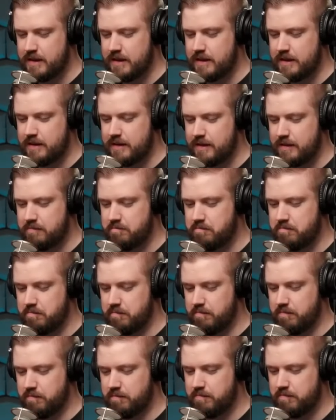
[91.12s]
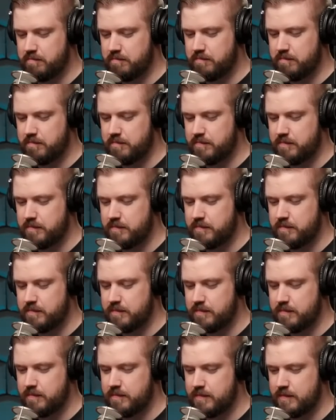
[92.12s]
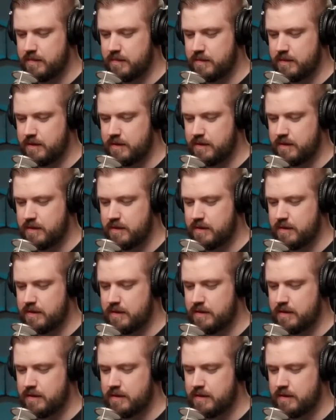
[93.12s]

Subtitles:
[no speech]